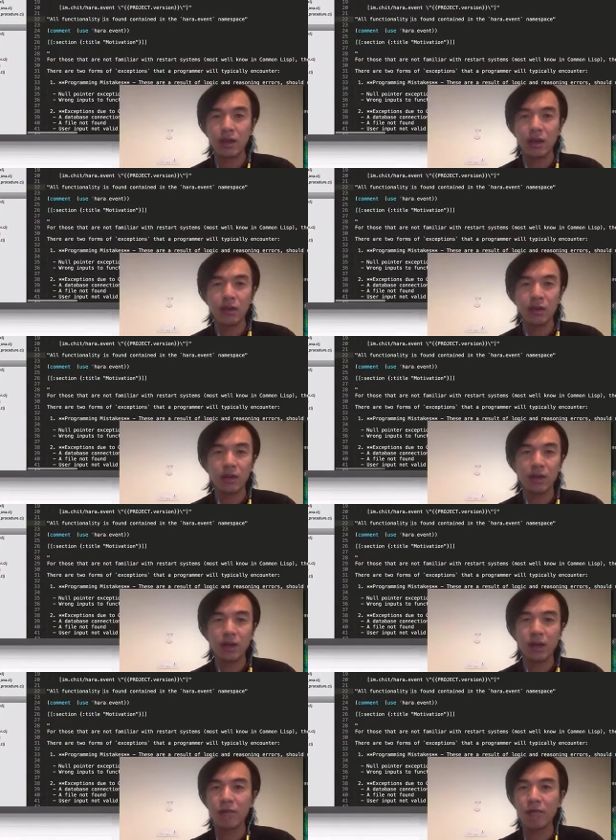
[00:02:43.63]
we can
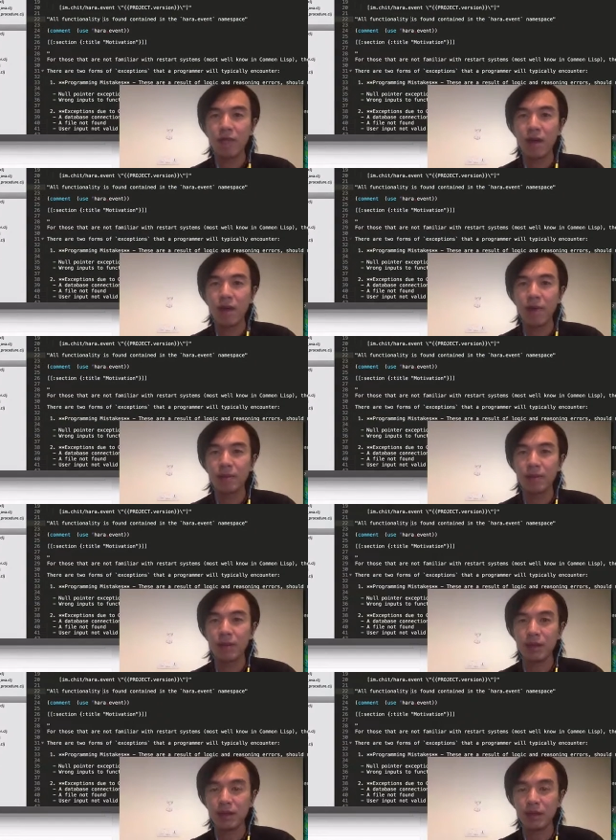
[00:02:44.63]
kind of map.
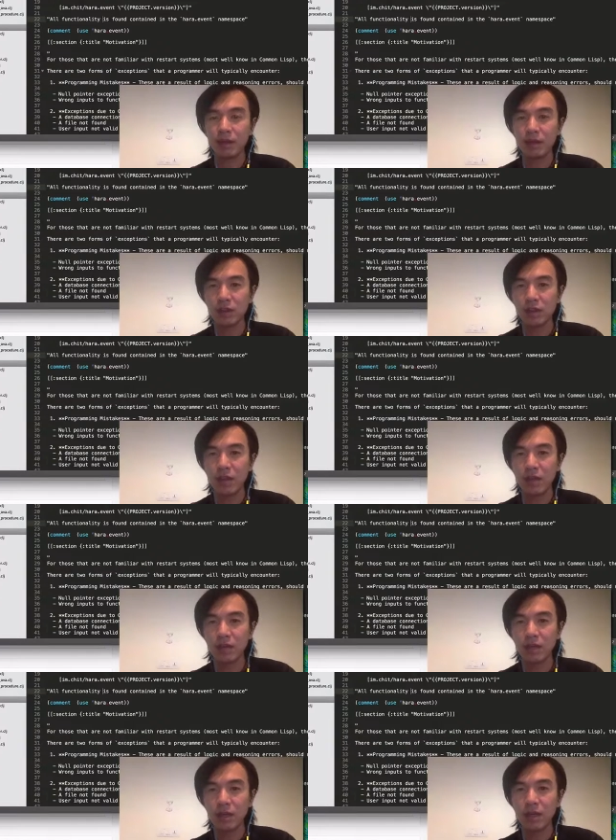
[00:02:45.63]
There's a
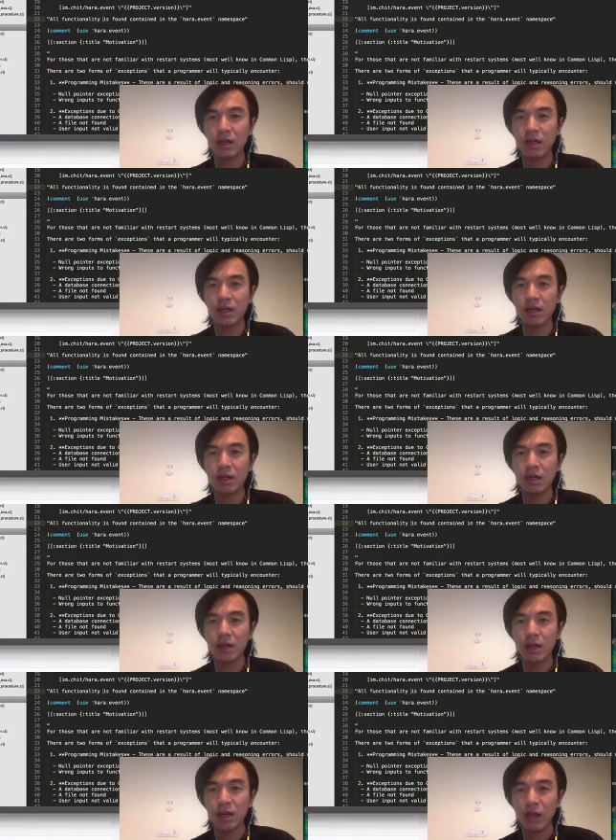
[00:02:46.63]
chapter.
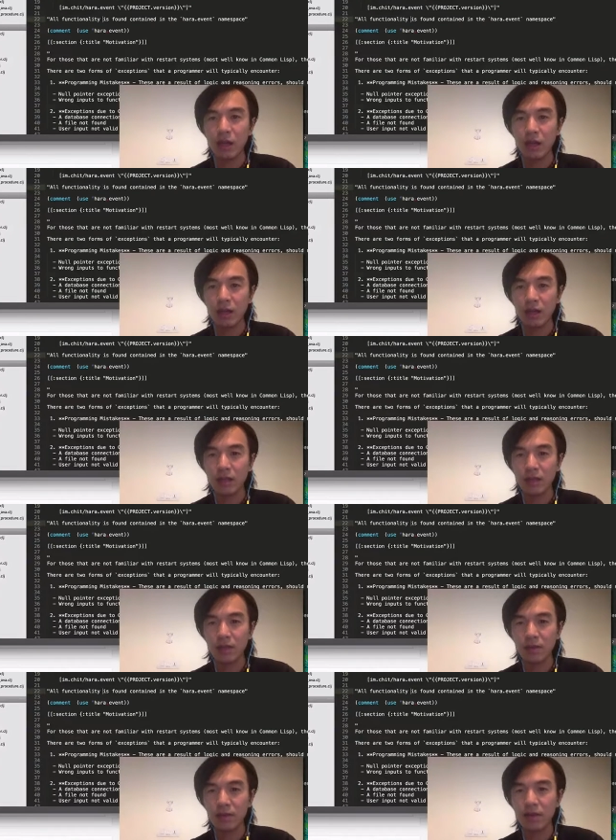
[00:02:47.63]
There's a
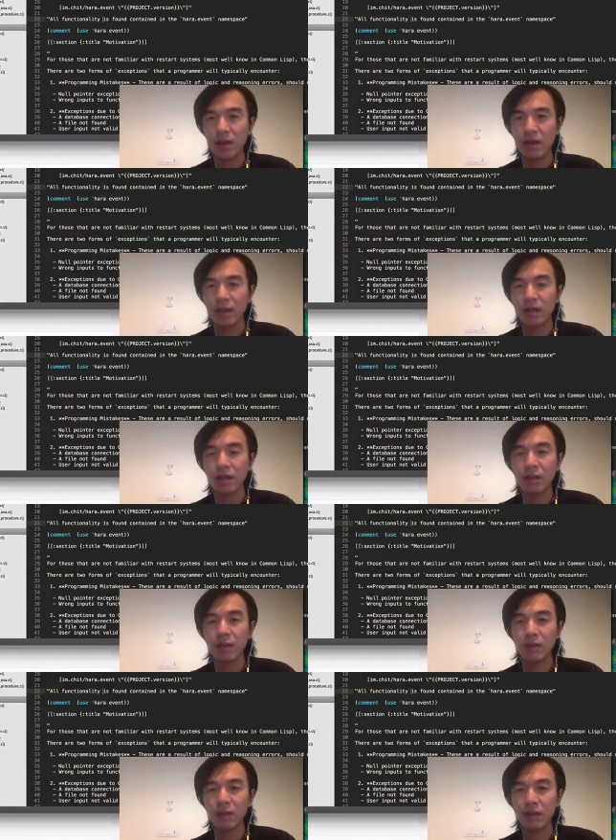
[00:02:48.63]
bit of markdown that
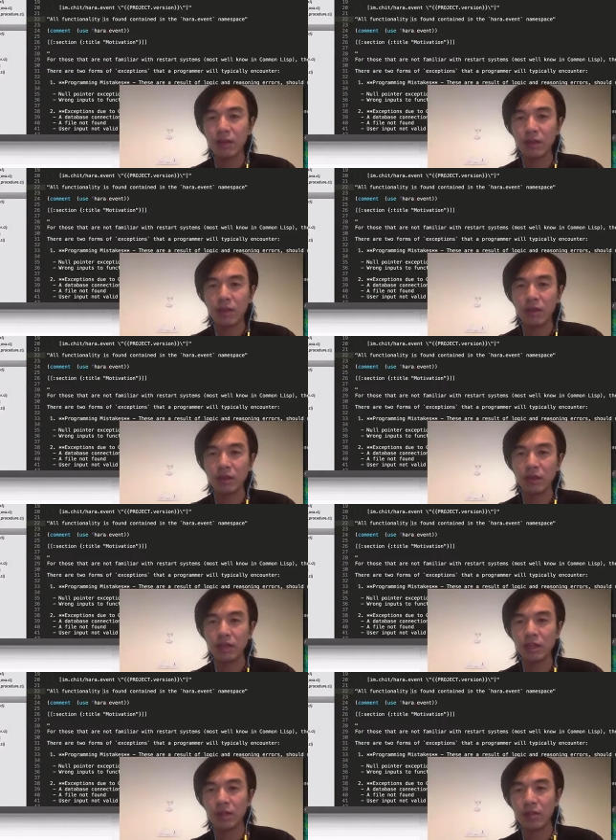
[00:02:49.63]
will get compiled into
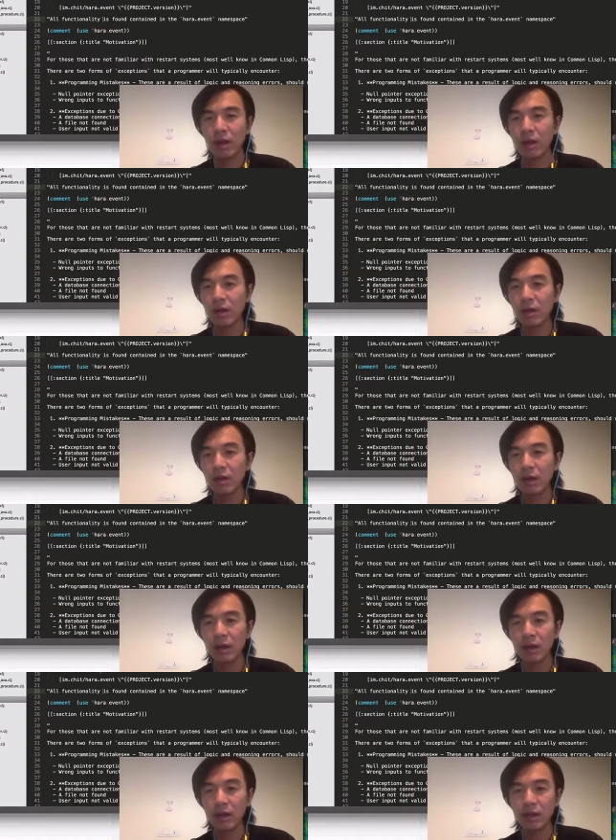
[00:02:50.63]
HTML,
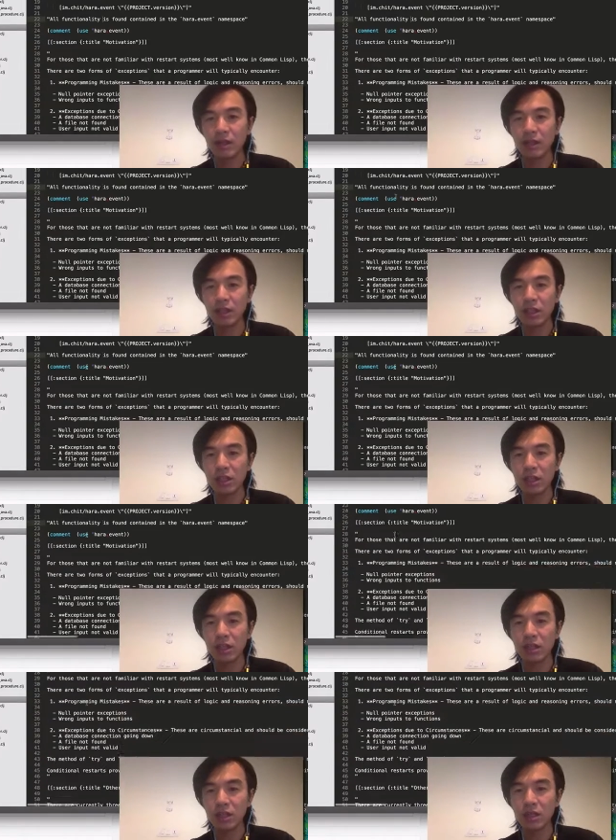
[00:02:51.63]
another
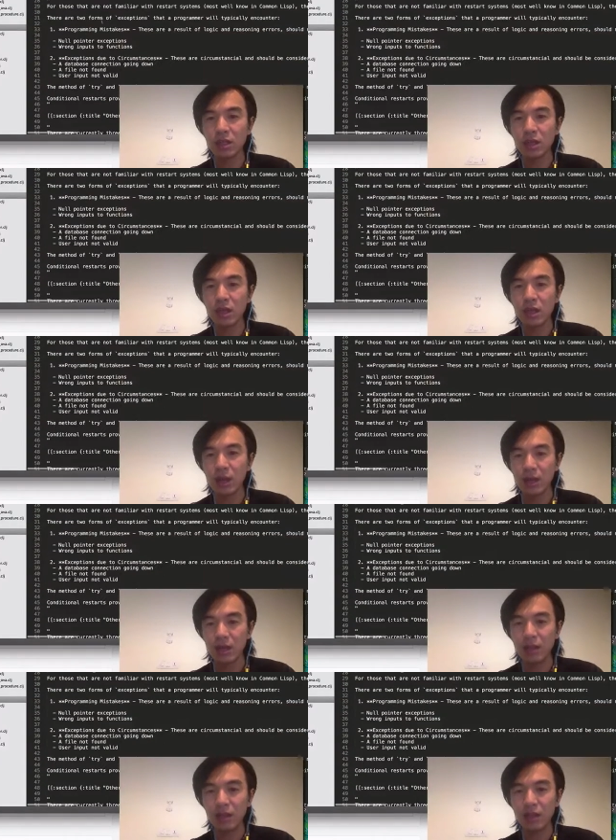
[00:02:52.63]
section,
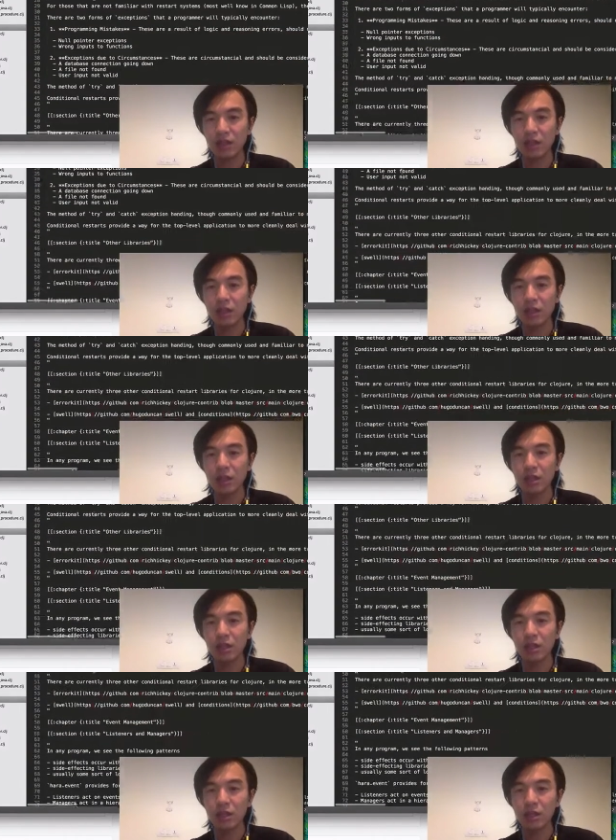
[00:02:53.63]
another
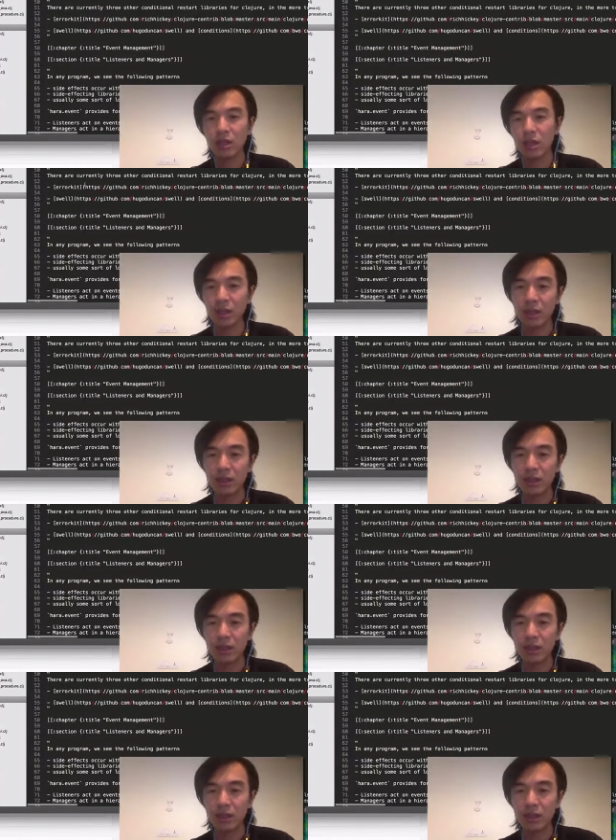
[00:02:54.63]
section, another